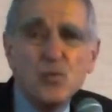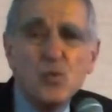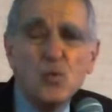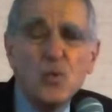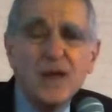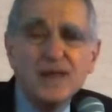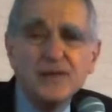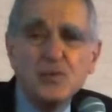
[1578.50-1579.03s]

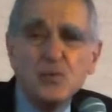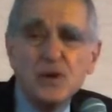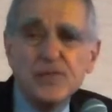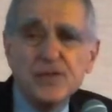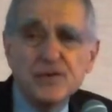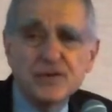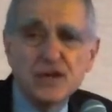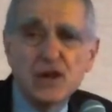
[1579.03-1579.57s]

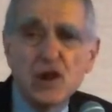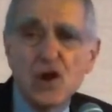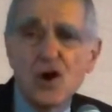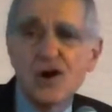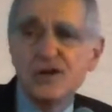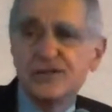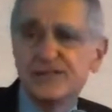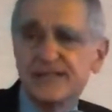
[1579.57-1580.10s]
when there's a
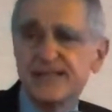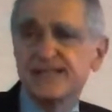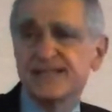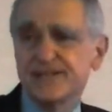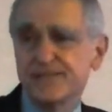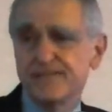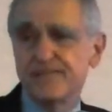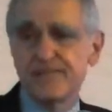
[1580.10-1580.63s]
large
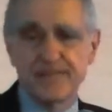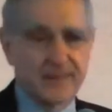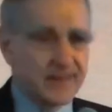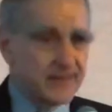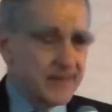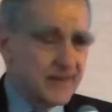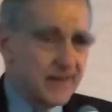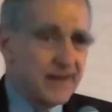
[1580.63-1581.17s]
system,
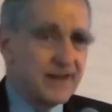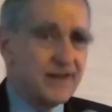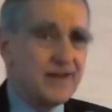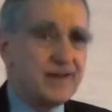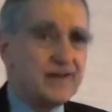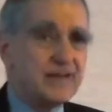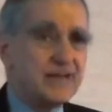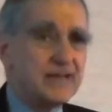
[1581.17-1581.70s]

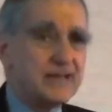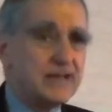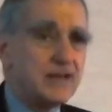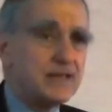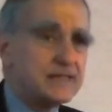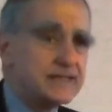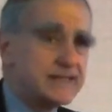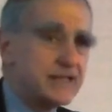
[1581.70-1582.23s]

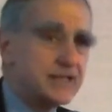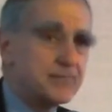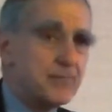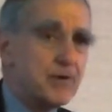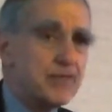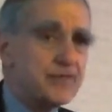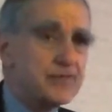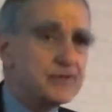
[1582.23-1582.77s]
6
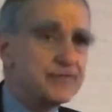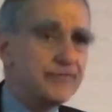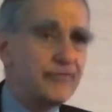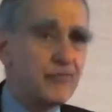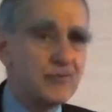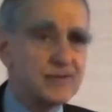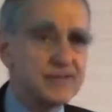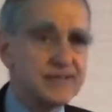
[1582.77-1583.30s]
brothers,
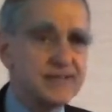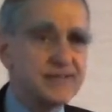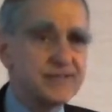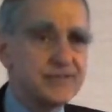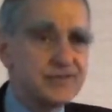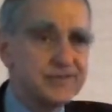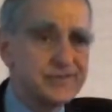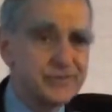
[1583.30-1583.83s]
4
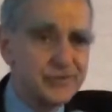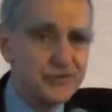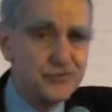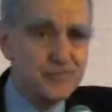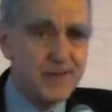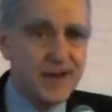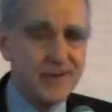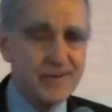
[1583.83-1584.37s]
sisters,
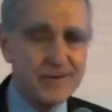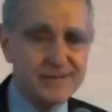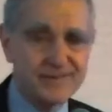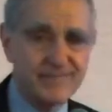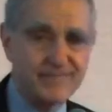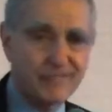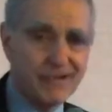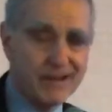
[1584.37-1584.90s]
2
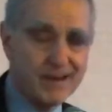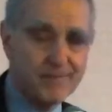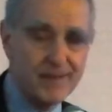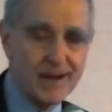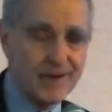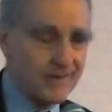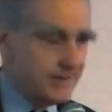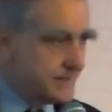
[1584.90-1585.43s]
parents,
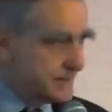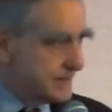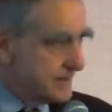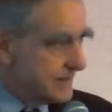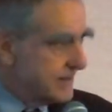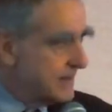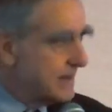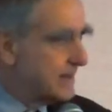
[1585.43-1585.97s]

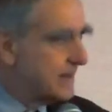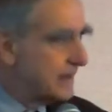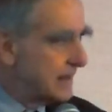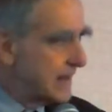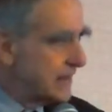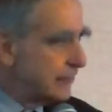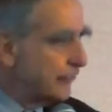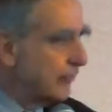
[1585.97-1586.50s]
grandparents,
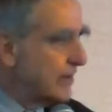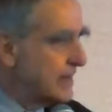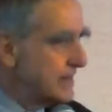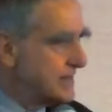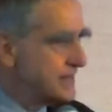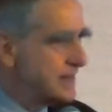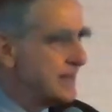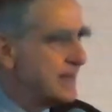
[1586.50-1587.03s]
a lot of
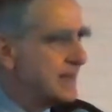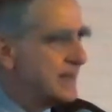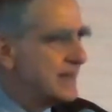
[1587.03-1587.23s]
friends,